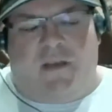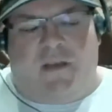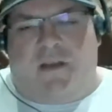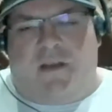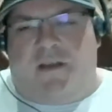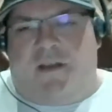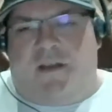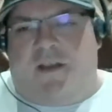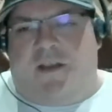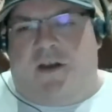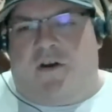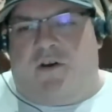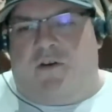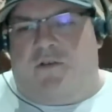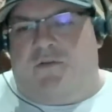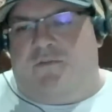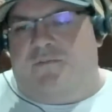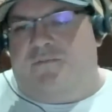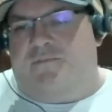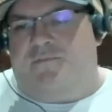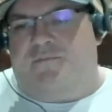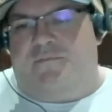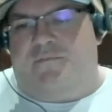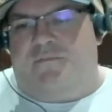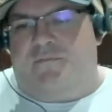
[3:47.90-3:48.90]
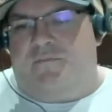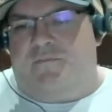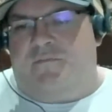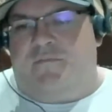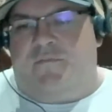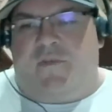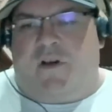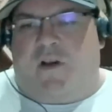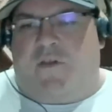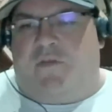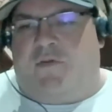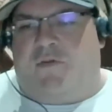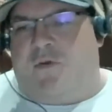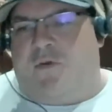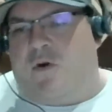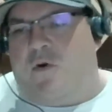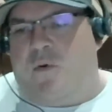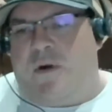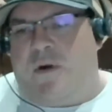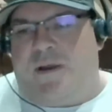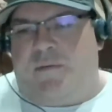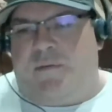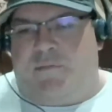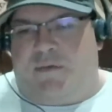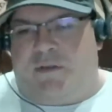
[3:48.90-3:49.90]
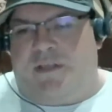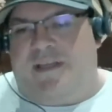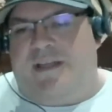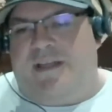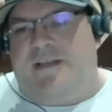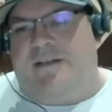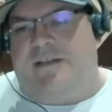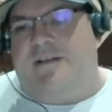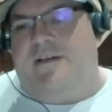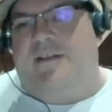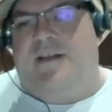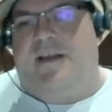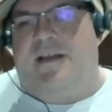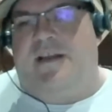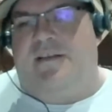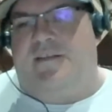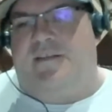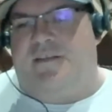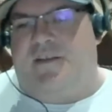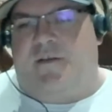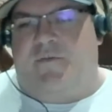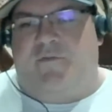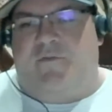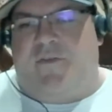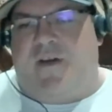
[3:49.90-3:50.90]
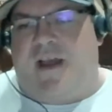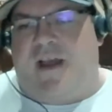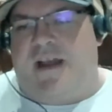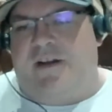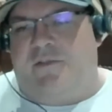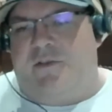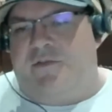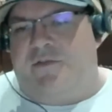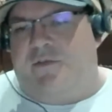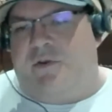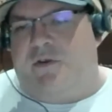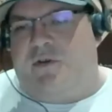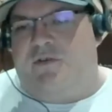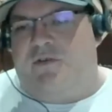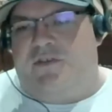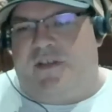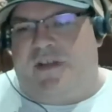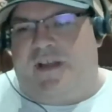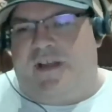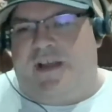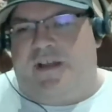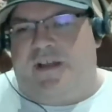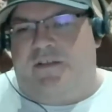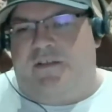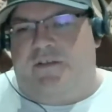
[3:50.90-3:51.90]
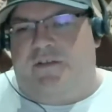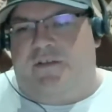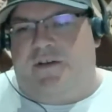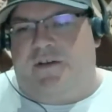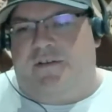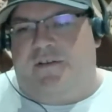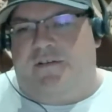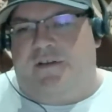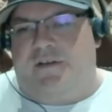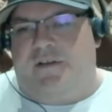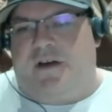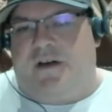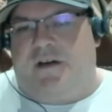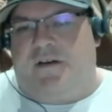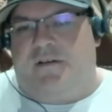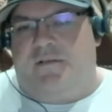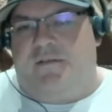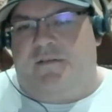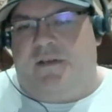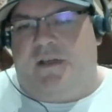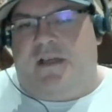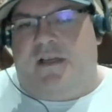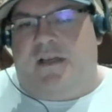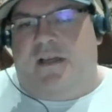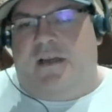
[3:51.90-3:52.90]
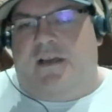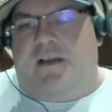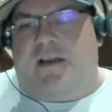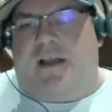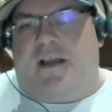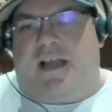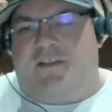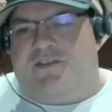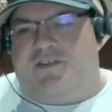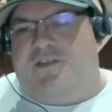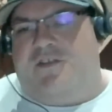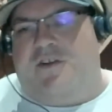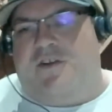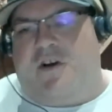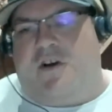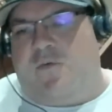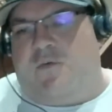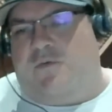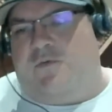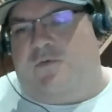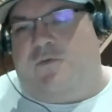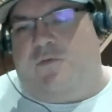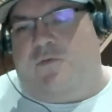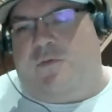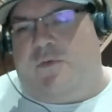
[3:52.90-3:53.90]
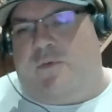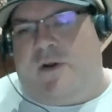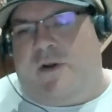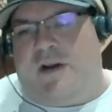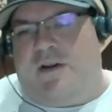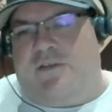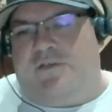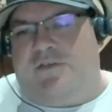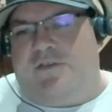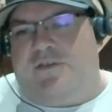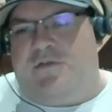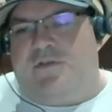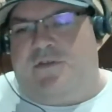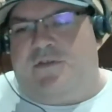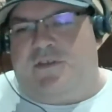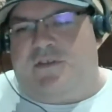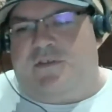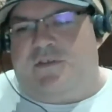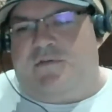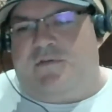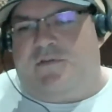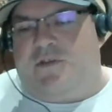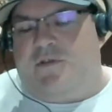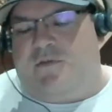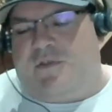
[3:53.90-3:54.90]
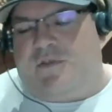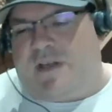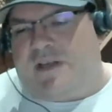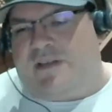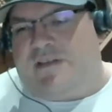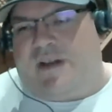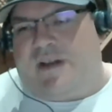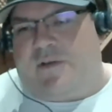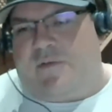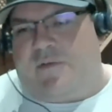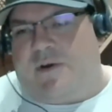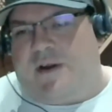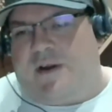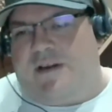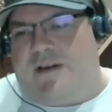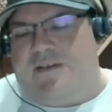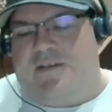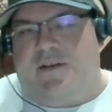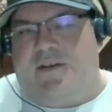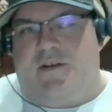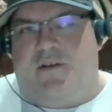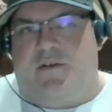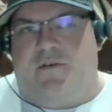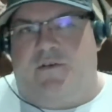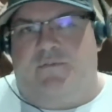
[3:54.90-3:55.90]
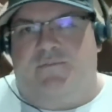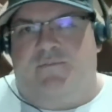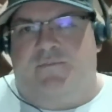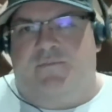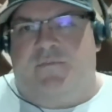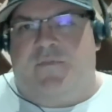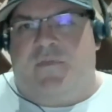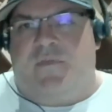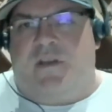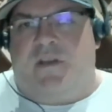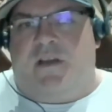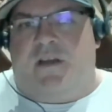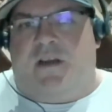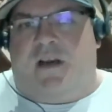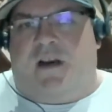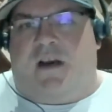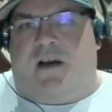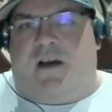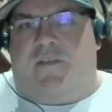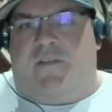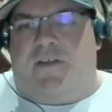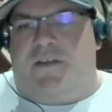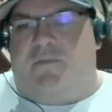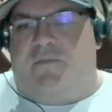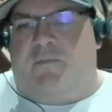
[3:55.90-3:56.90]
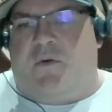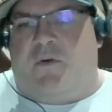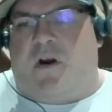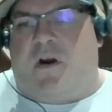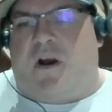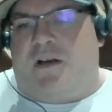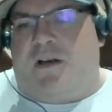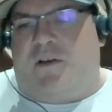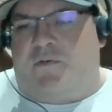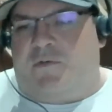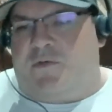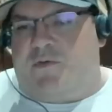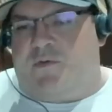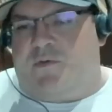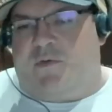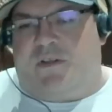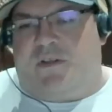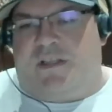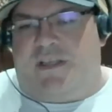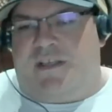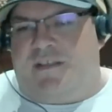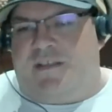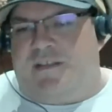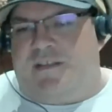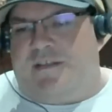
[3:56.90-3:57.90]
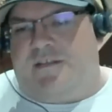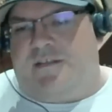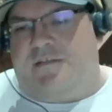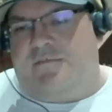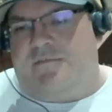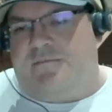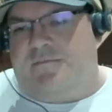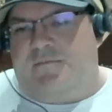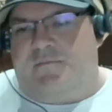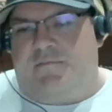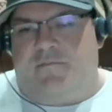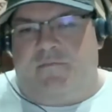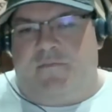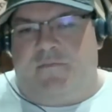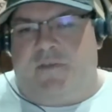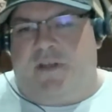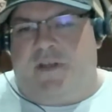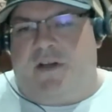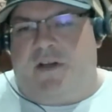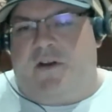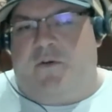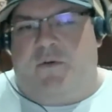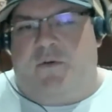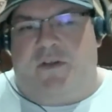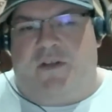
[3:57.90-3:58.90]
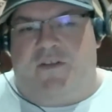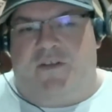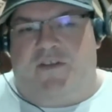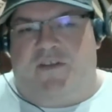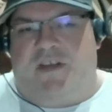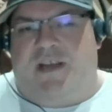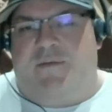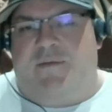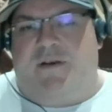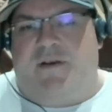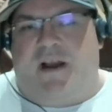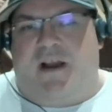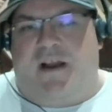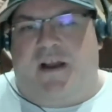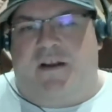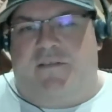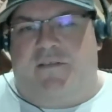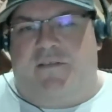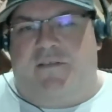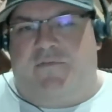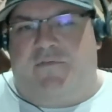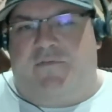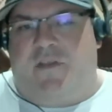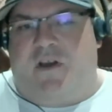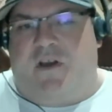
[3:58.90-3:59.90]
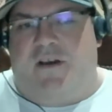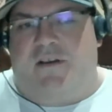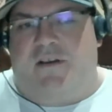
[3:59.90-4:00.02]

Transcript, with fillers: you know, a throwaway blend that some factory throws together. And uh, as you know, we don't do do things that way. So uh, this product was released, you know, with the same kind of thought